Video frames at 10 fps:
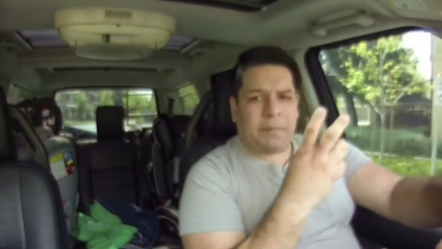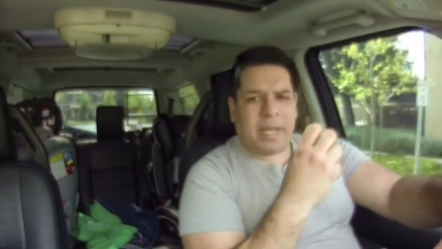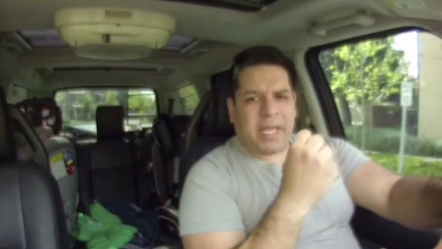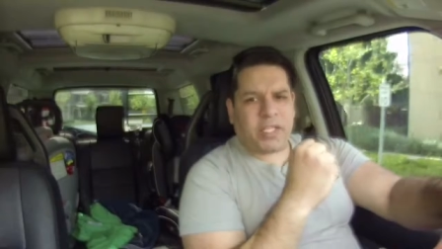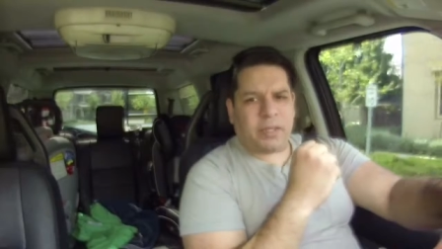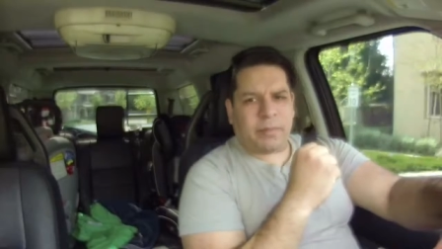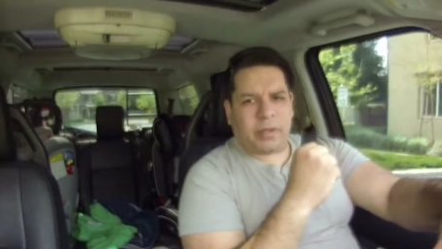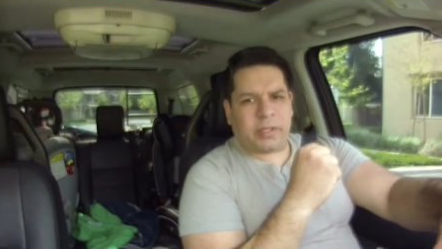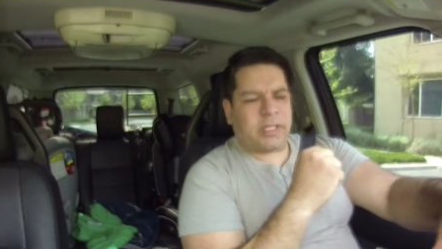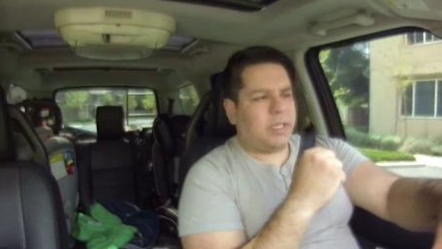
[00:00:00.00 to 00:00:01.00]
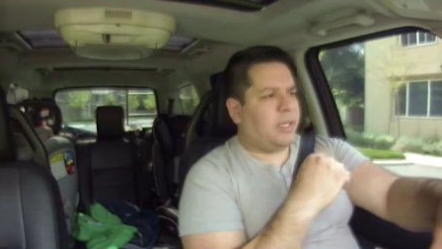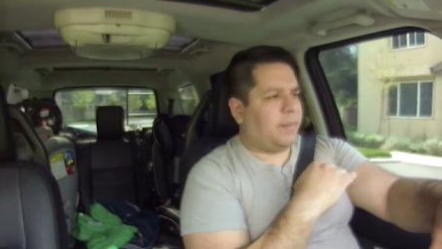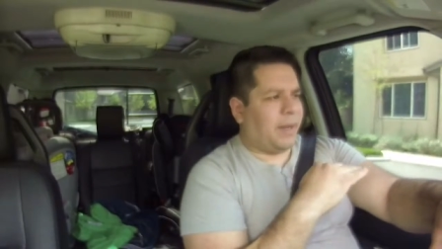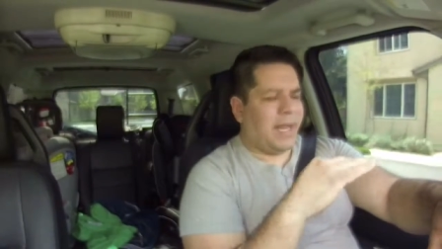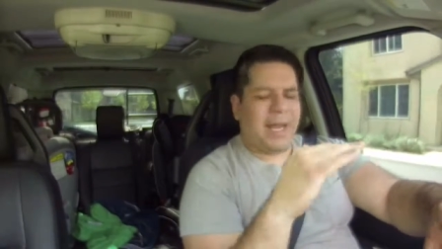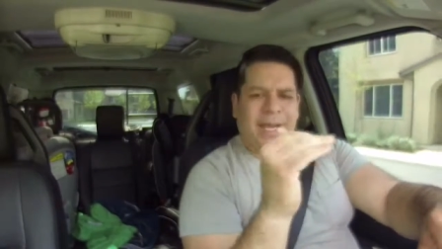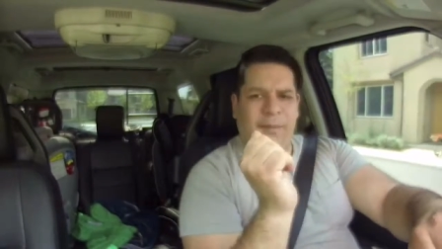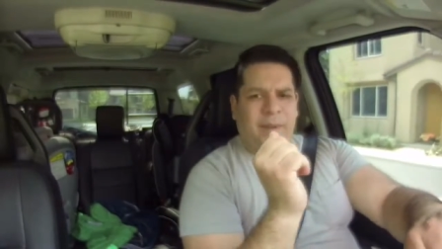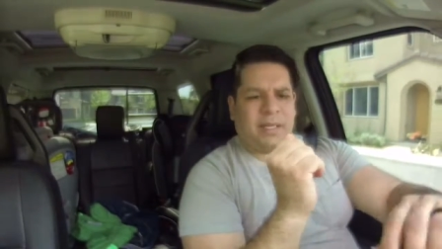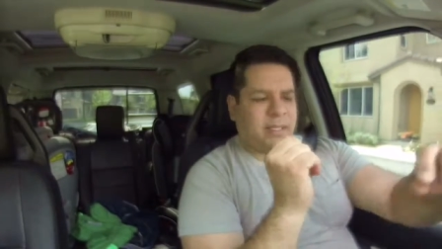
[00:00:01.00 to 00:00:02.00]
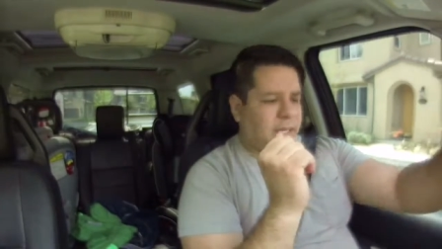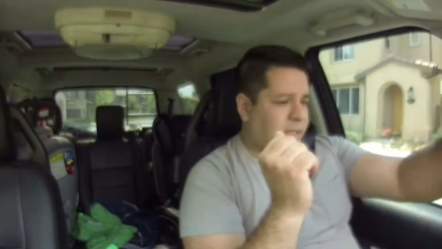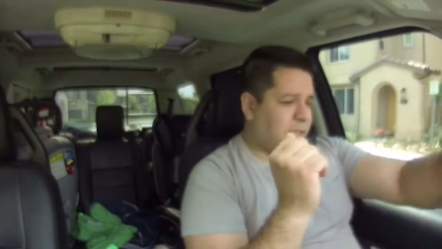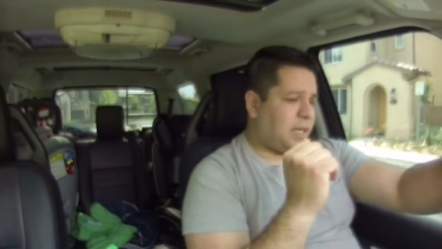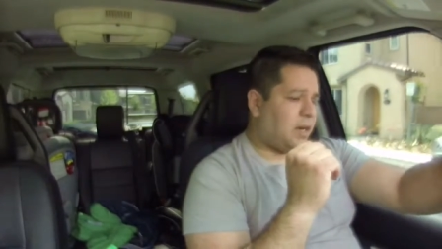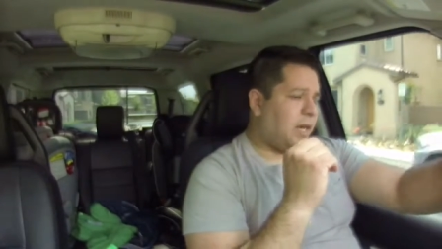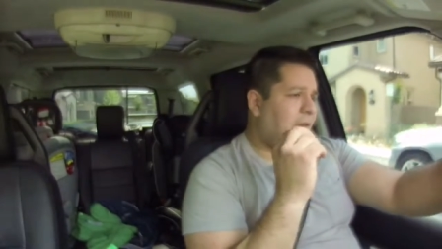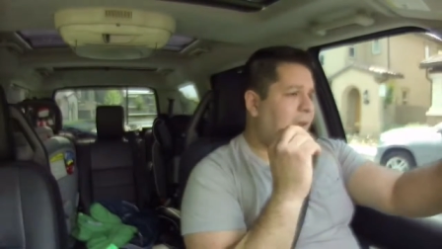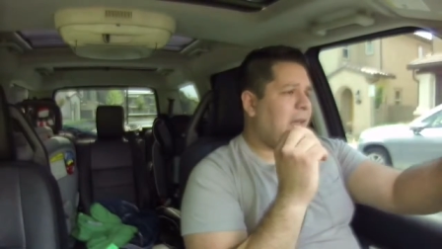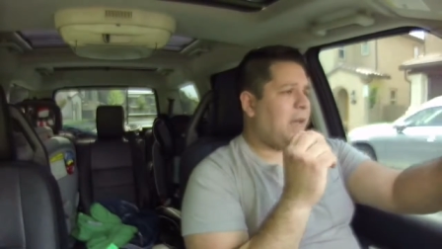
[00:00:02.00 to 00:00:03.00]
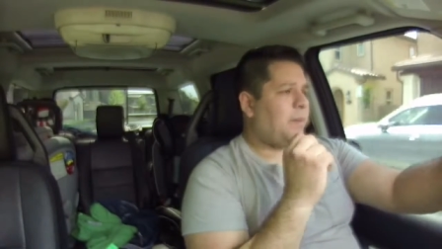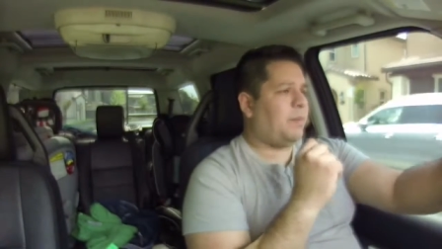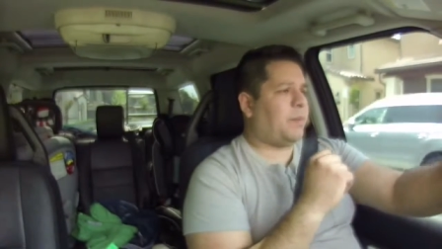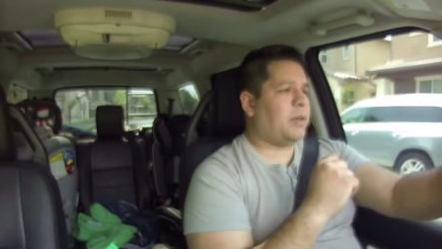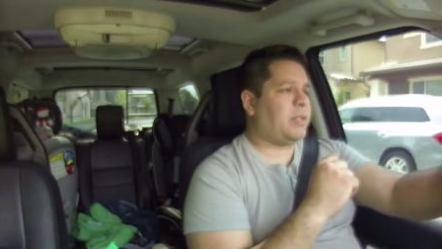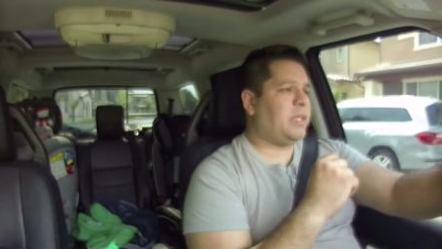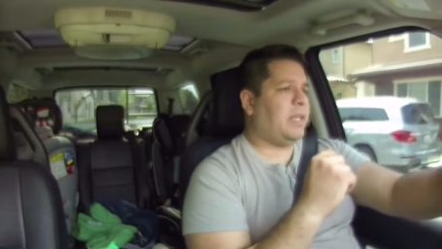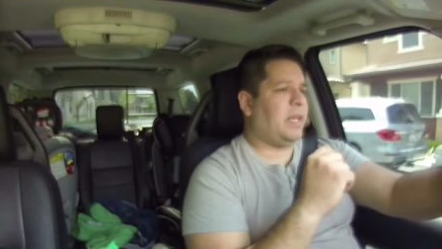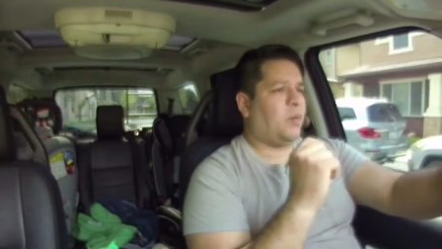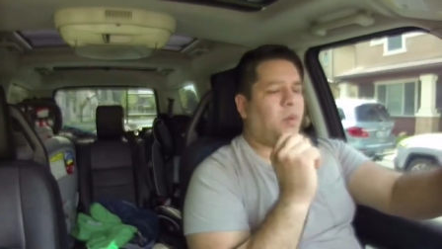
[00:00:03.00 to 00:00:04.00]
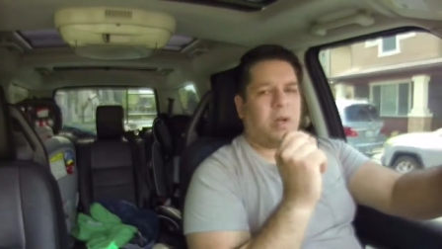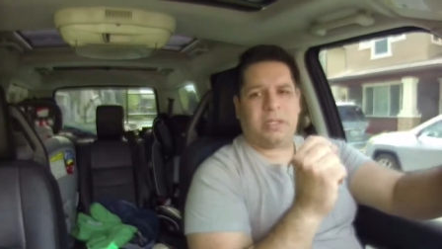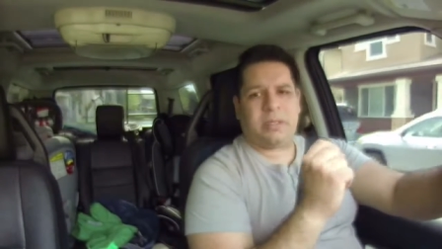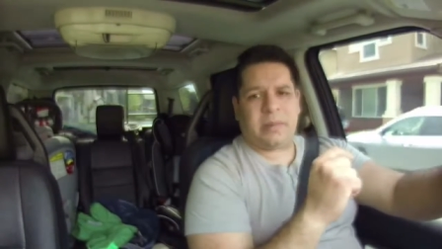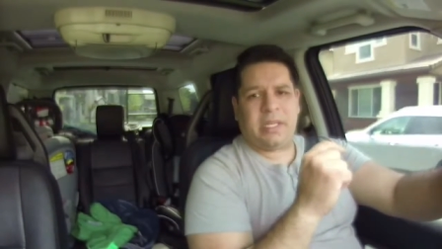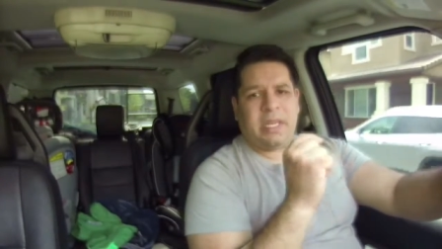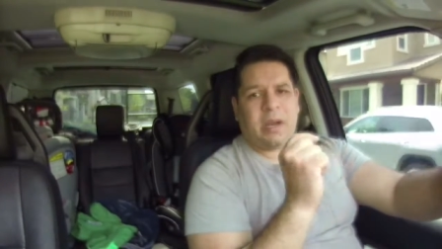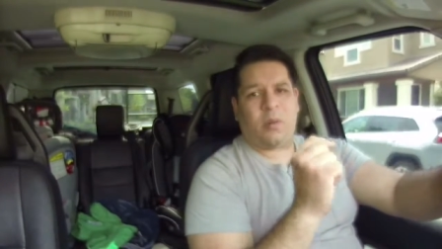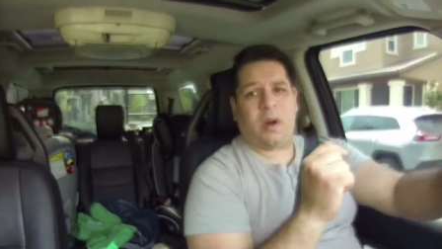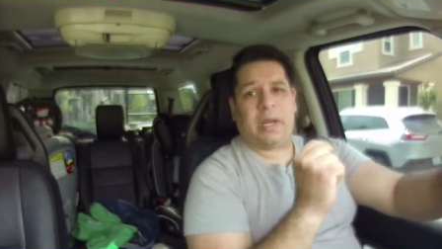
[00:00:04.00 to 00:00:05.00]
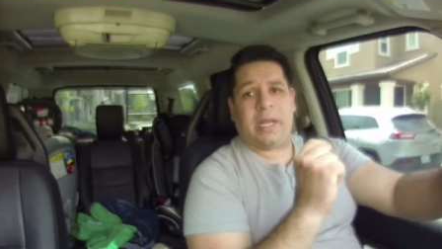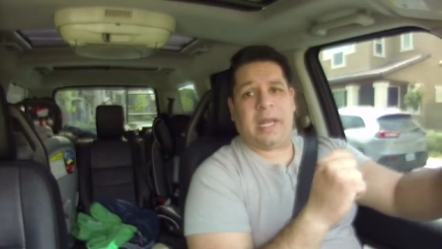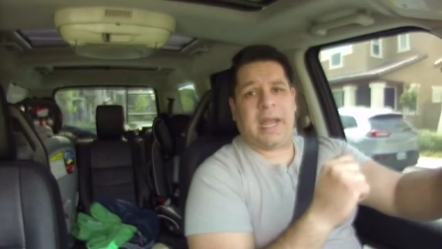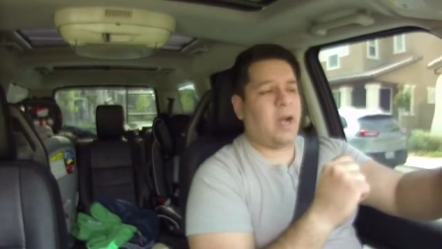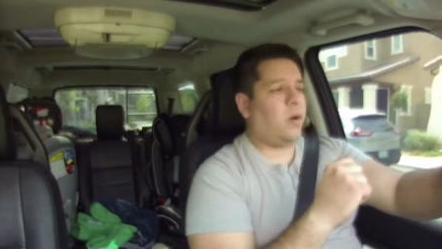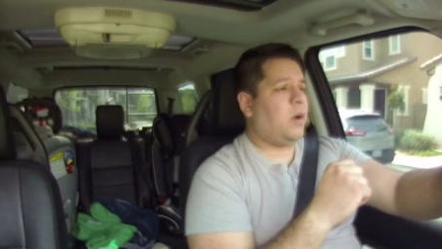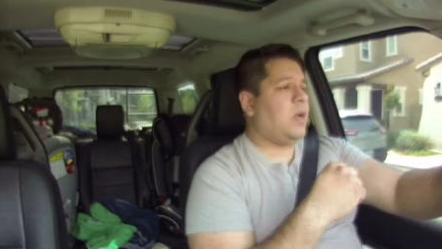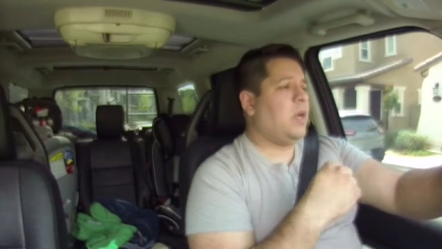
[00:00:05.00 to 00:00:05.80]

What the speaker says: patient person by any means necessary. I am a person that wants something and I want it now.